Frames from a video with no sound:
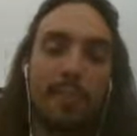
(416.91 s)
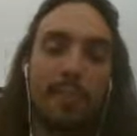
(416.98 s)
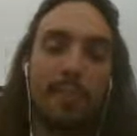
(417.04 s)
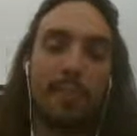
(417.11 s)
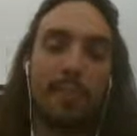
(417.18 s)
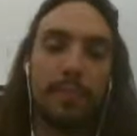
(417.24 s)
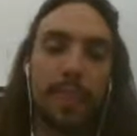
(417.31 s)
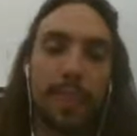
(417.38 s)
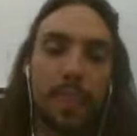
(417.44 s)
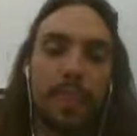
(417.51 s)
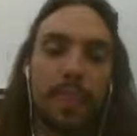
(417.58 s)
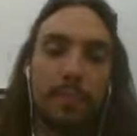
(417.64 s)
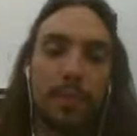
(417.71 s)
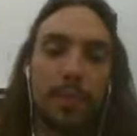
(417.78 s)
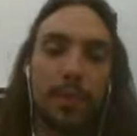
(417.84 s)
and
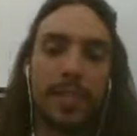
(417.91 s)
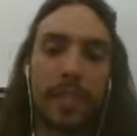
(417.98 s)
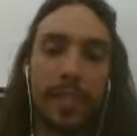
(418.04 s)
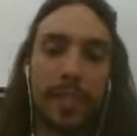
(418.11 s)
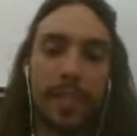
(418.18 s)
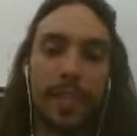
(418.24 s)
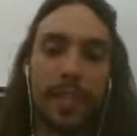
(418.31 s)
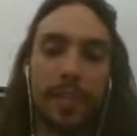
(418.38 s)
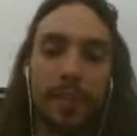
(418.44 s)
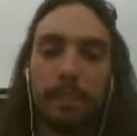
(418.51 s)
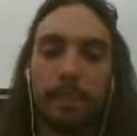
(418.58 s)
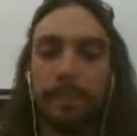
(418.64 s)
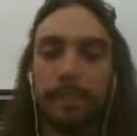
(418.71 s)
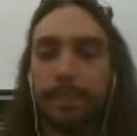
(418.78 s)
turn into precipitation.